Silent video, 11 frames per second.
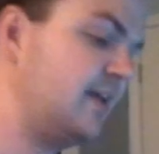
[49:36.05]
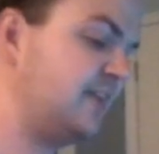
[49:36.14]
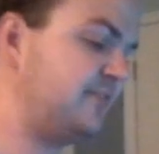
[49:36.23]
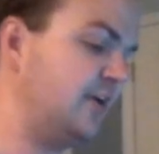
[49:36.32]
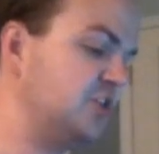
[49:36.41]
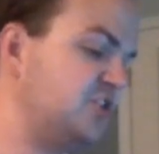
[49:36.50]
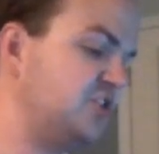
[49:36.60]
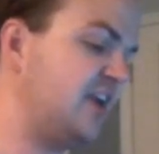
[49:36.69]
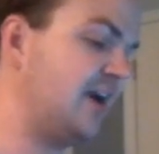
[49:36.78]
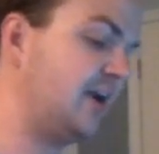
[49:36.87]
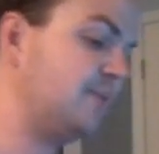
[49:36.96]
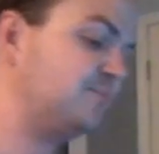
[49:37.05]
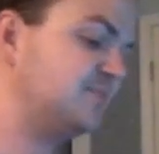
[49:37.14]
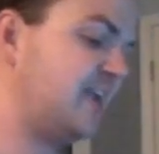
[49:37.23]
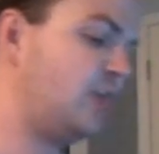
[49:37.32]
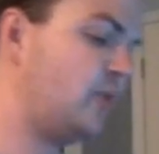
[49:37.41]
It's very generic.
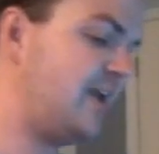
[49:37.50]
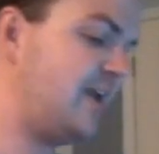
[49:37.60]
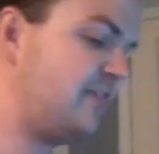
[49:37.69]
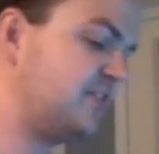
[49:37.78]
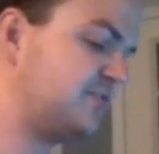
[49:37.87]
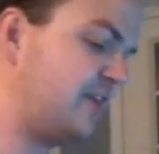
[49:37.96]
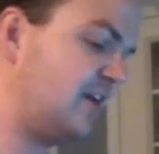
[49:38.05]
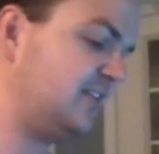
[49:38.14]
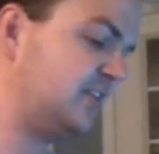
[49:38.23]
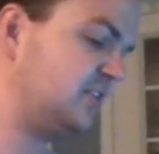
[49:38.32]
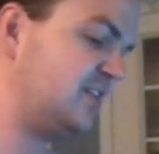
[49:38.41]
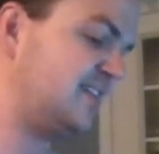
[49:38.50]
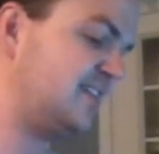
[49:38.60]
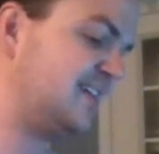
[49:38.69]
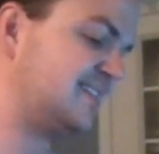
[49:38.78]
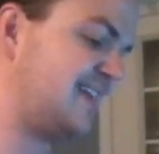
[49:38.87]
Tidal Wave is very literally
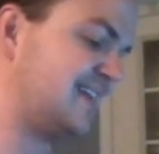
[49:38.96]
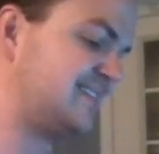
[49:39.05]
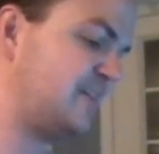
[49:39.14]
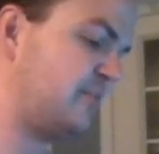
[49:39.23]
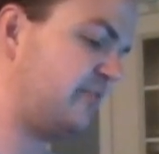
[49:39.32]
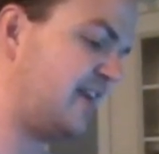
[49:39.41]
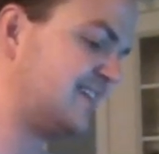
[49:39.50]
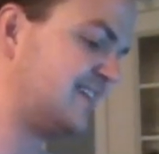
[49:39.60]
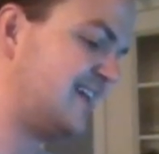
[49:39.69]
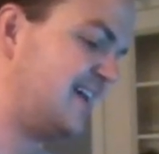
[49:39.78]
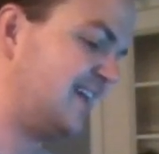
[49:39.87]
the exact same effect,